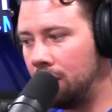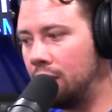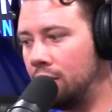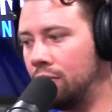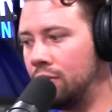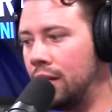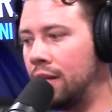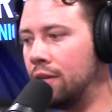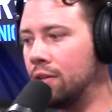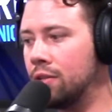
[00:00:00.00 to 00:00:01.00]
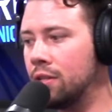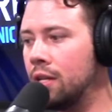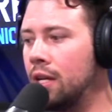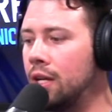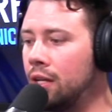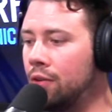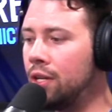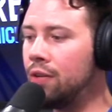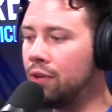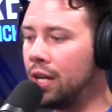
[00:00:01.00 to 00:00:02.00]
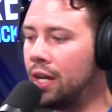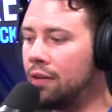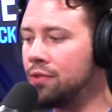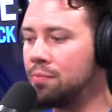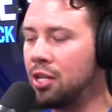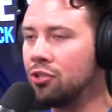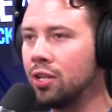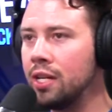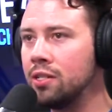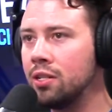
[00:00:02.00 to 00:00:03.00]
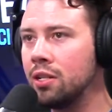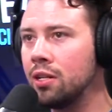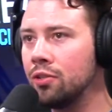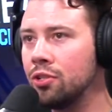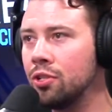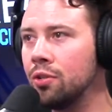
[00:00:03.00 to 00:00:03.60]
in those layers, and you could even have specialized tunnels too.